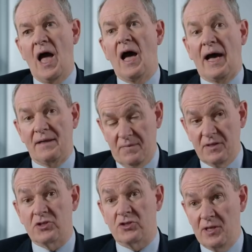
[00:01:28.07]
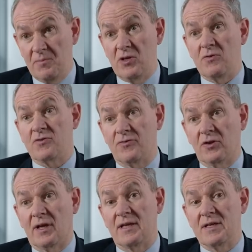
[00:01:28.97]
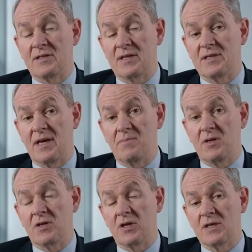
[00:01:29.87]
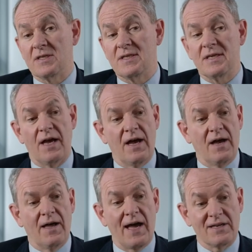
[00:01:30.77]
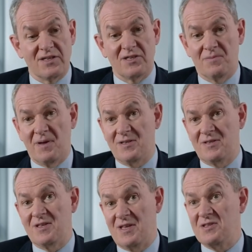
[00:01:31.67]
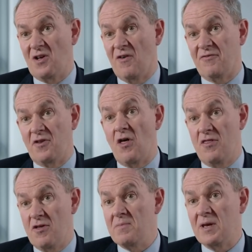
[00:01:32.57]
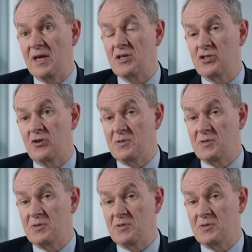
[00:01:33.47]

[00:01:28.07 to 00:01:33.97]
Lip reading: Extremely useful, as I say, because access to medicines is often the big issue,